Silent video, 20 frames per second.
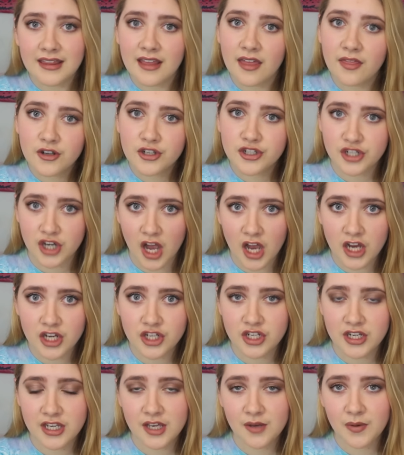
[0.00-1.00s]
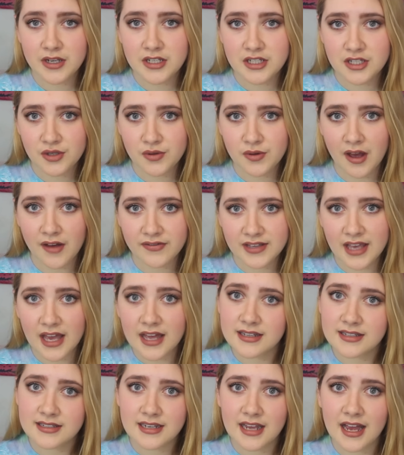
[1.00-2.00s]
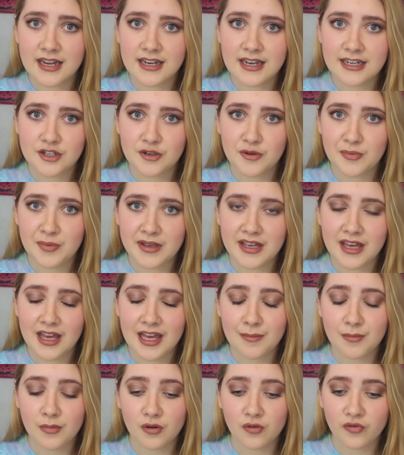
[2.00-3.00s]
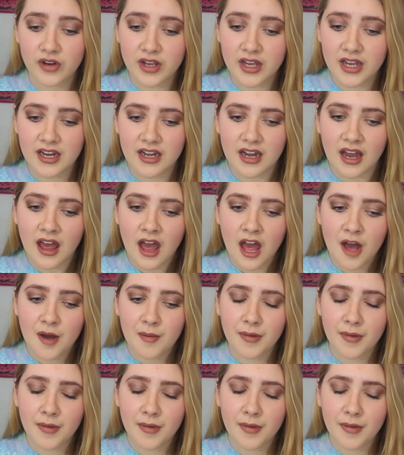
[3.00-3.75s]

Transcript: And then there's Josh. He went to Afghanistan to be a Marine,